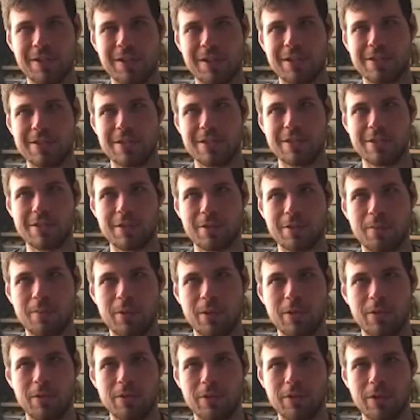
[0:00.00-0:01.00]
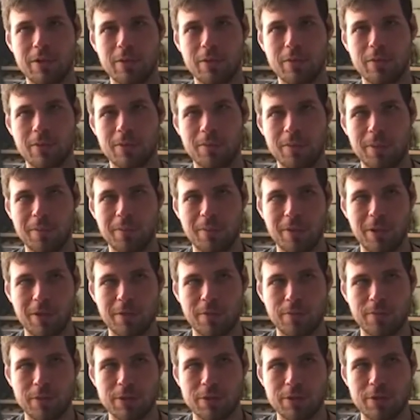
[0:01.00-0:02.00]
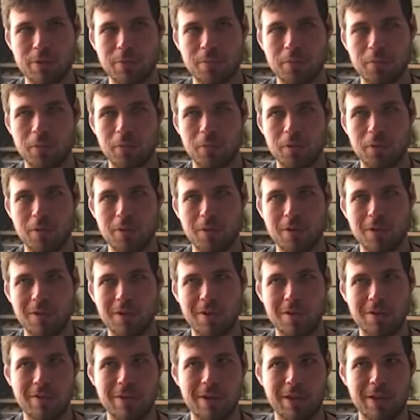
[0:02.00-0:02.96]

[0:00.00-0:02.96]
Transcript: essentially when you're dealing with people like Fisher and More, mm-hmm.